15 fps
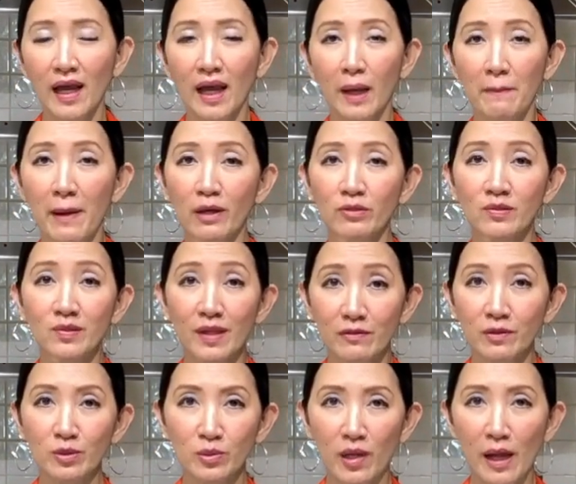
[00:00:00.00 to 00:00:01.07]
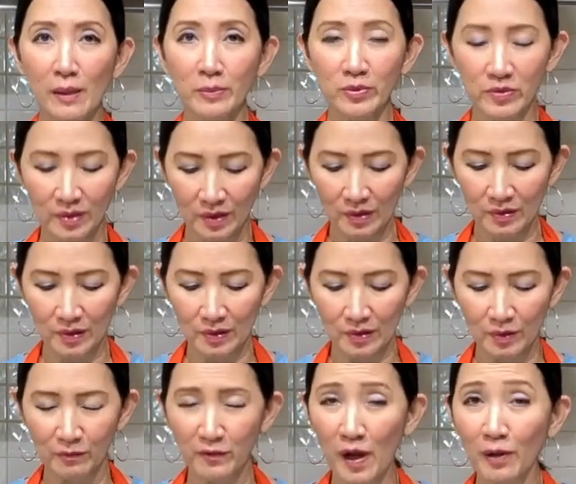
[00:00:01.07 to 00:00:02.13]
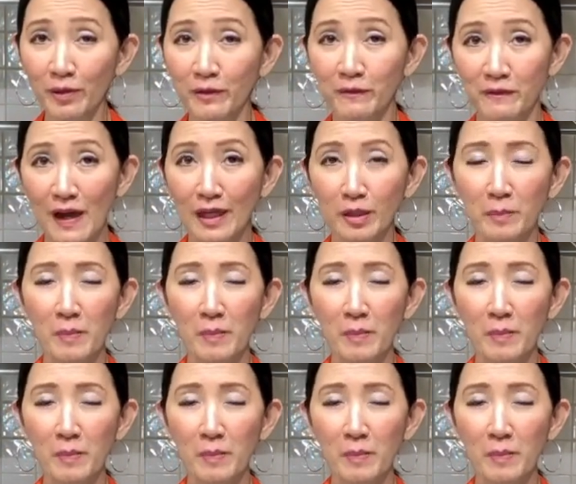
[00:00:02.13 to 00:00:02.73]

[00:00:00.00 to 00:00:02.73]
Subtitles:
about 7 grams. This is a very fine